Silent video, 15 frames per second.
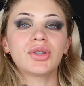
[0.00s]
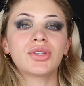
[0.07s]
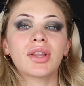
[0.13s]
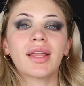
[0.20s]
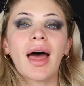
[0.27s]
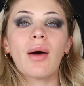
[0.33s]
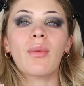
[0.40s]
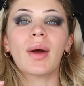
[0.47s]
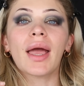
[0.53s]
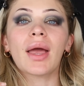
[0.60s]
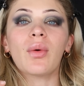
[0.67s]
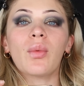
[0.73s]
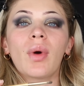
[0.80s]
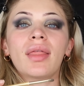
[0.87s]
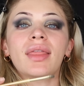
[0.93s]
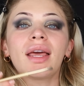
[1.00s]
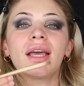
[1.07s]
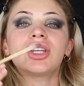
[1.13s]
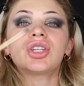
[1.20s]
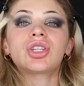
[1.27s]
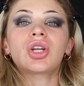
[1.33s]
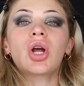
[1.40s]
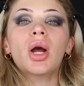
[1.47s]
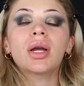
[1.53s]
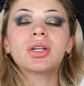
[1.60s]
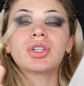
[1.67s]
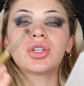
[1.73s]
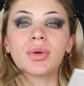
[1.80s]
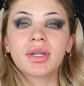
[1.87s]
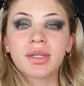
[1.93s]
So that way when they
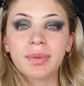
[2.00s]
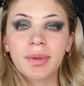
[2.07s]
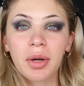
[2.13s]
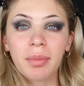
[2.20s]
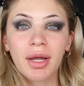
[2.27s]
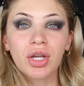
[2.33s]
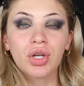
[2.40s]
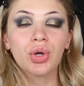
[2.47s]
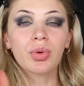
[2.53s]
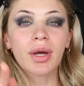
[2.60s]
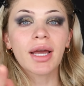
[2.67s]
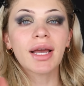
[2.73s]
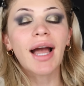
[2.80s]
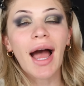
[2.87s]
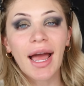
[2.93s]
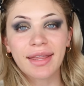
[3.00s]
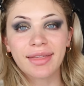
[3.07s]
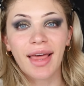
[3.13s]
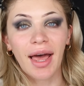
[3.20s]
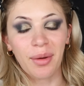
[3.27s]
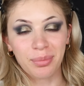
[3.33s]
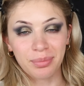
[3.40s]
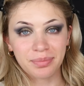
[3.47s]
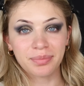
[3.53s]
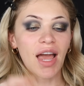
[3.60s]
start to experiment, you can guide them.